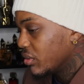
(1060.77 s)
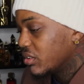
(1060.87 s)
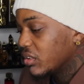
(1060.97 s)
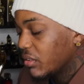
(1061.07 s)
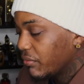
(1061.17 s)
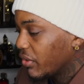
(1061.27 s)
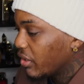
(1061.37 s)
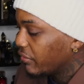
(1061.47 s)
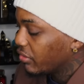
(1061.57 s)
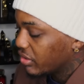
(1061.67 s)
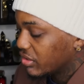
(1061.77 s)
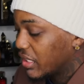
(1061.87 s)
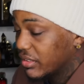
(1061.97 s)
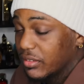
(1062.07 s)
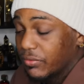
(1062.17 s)
This is a very, very
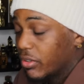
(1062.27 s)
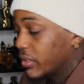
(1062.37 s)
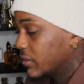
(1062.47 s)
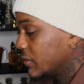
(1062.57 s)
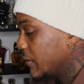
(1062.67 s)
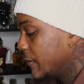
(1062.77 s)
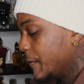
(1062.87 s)
sexy fragrance.